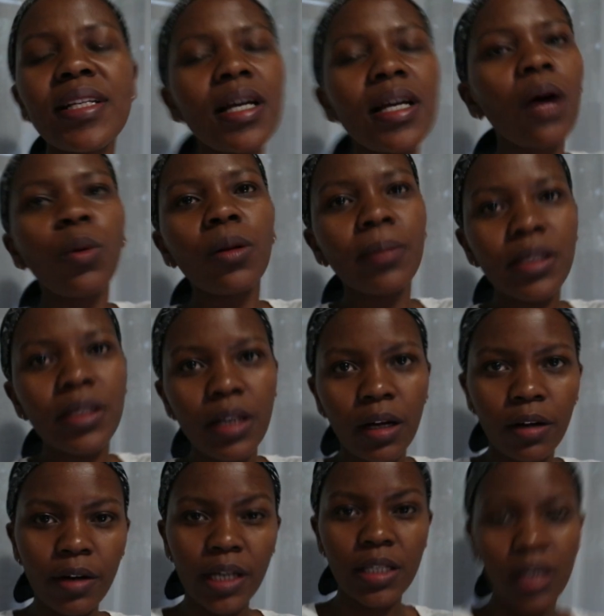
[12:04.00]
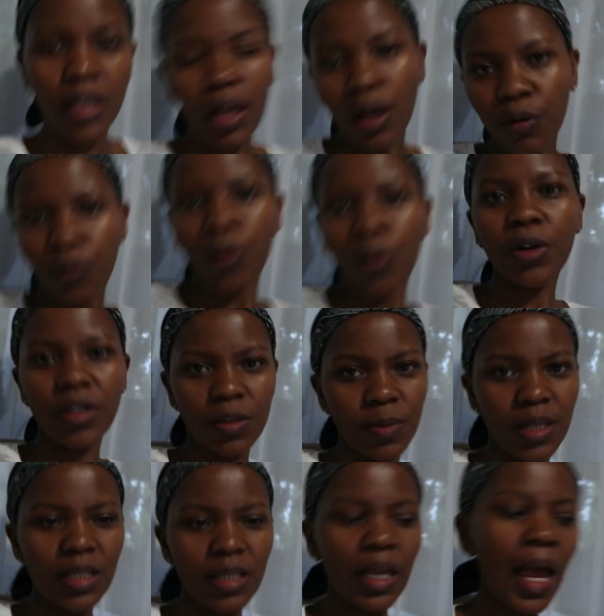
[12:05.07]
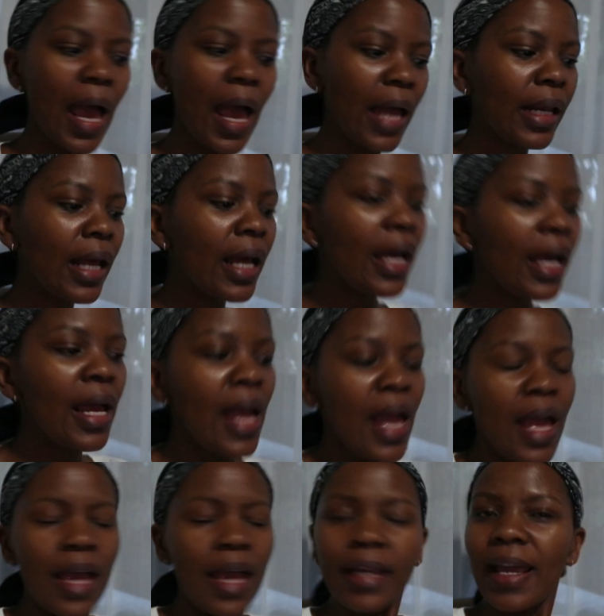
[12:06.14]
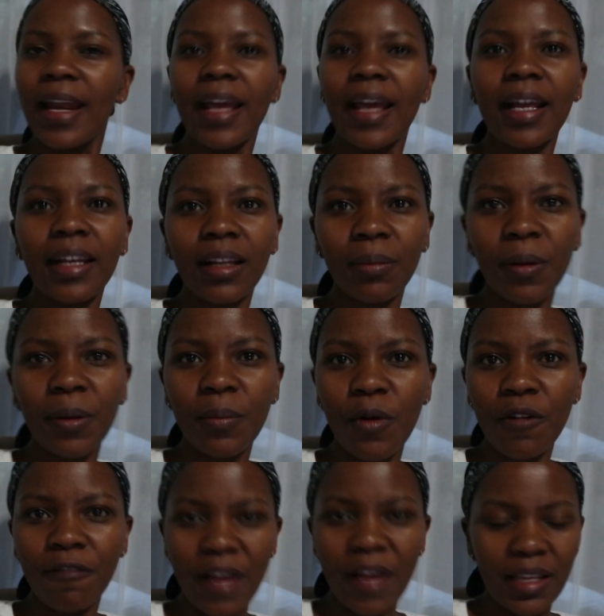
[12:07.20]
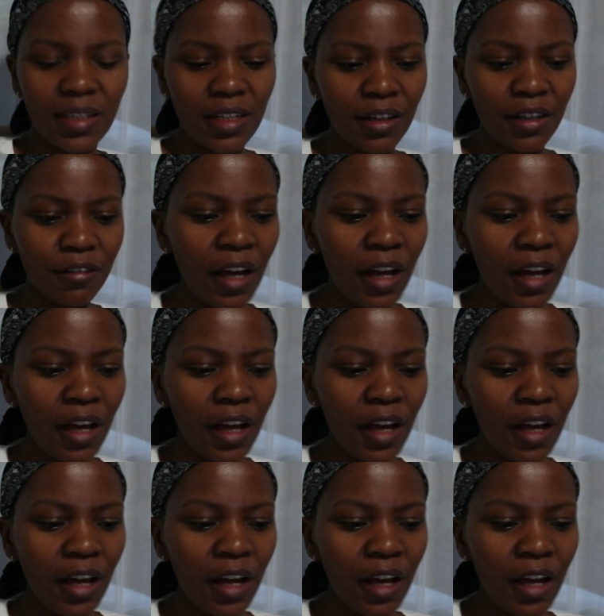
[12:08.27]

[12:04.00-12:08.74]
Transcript: I will be decorating for Christmas and getting a little bit more festive.